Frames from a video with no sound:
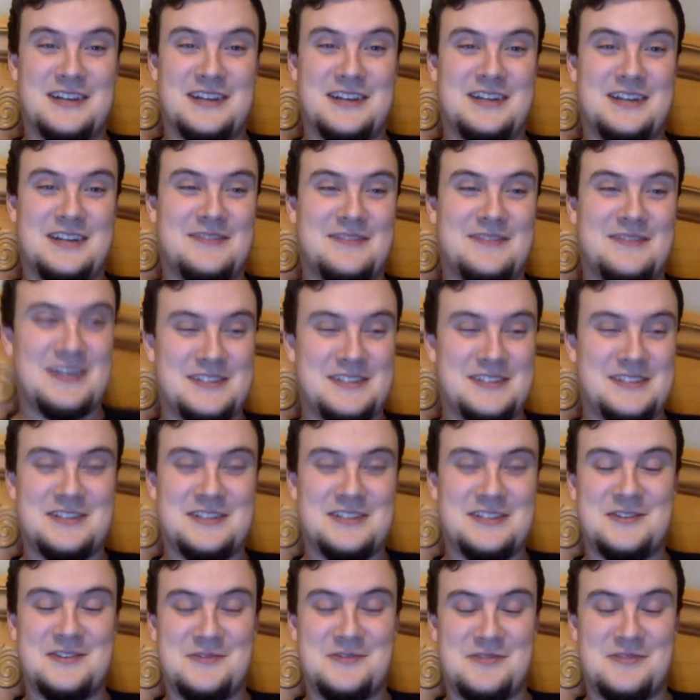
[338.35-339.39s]
I have not
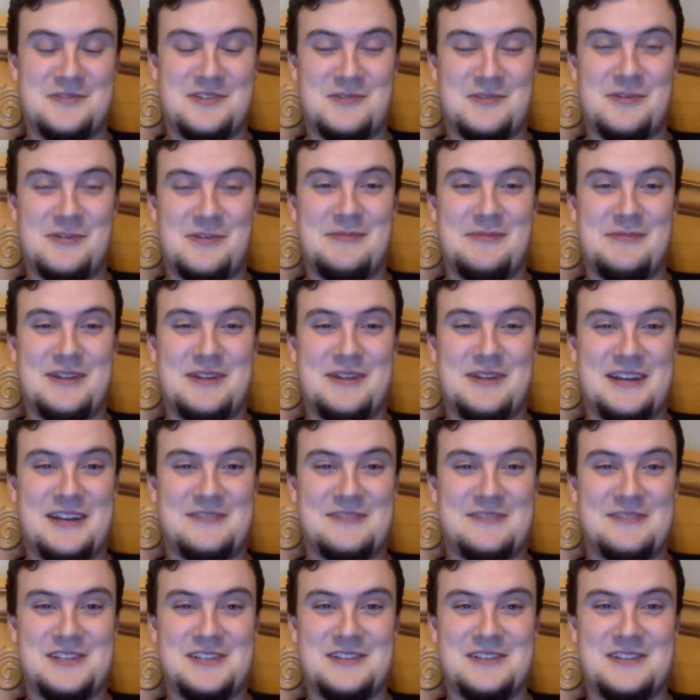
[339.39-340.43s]
seen 2 or 3, but I
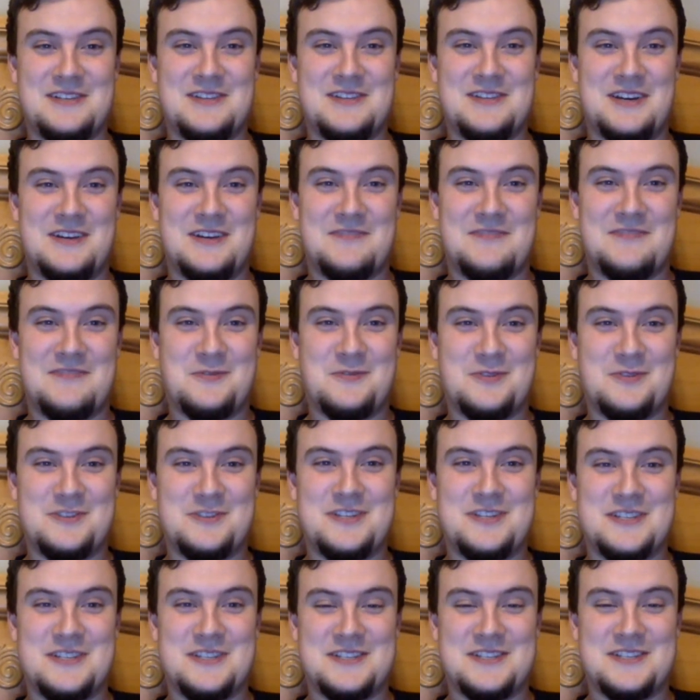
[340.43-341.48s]
have seen 4,
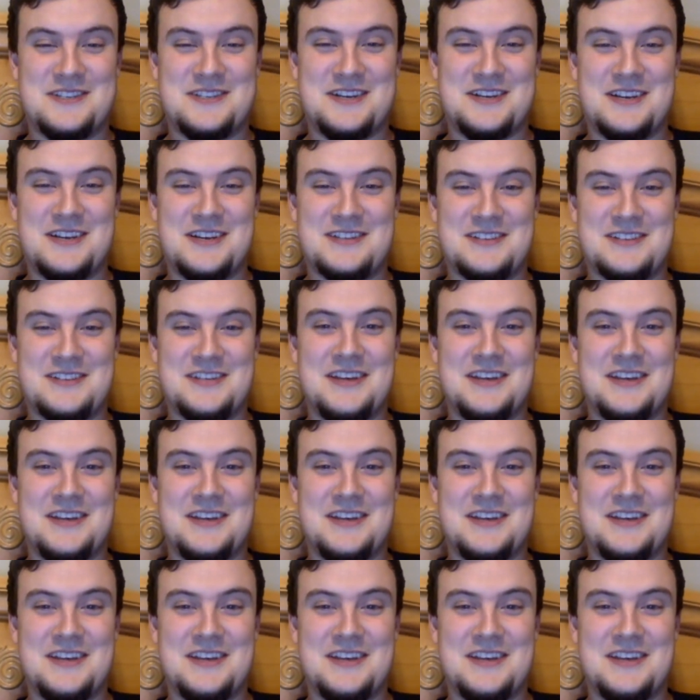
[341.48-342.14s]
Citizen Toxie.